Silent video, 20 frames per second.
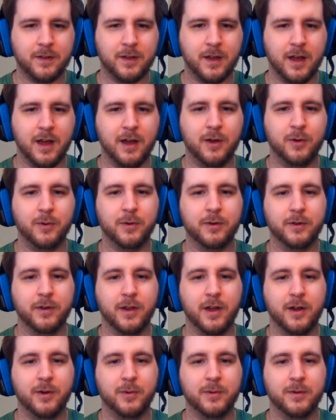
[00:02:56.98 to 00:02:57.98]
Oh,
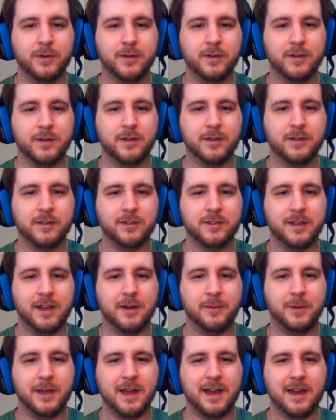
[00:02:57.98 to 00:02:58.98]
no. So yeah,
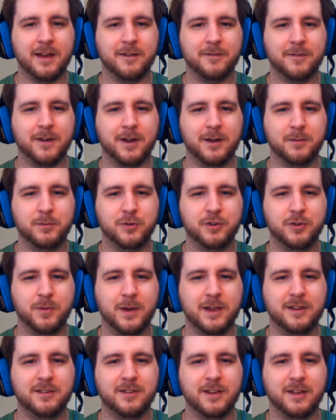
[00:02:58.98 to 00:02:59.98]
we have
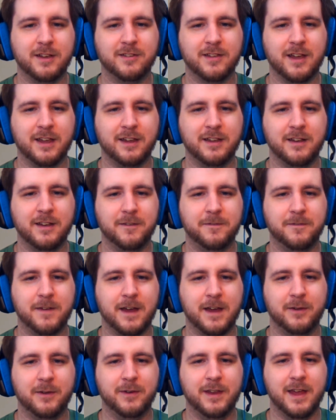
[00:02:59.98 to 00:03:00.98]
Shueisha executive
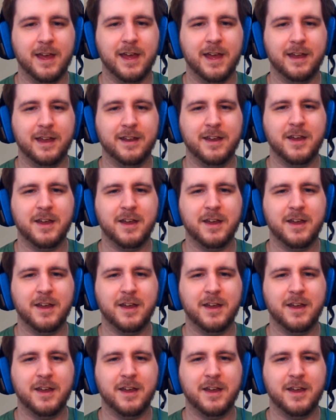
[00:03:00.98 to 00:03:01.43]
found dead,